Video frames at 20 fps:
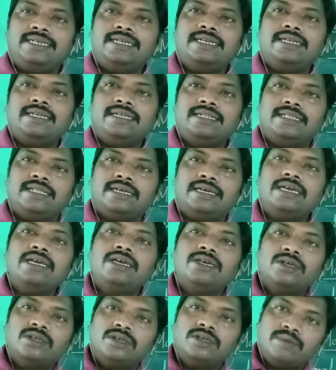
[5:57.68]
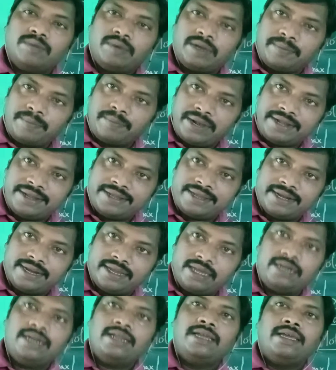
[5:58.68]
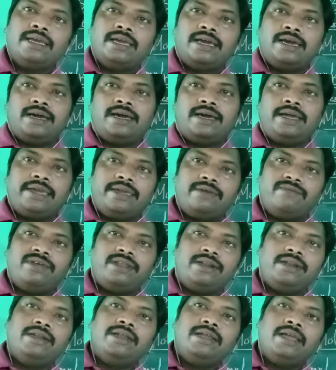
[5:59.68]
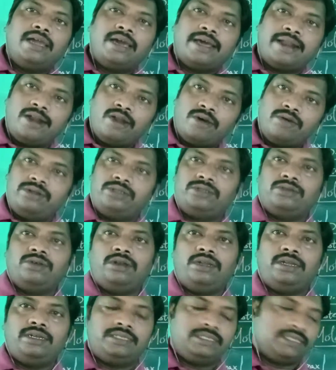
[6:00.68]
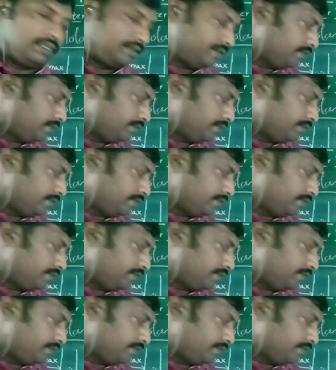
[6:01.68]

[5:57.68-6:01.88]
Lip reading: in the particular given unknown solution,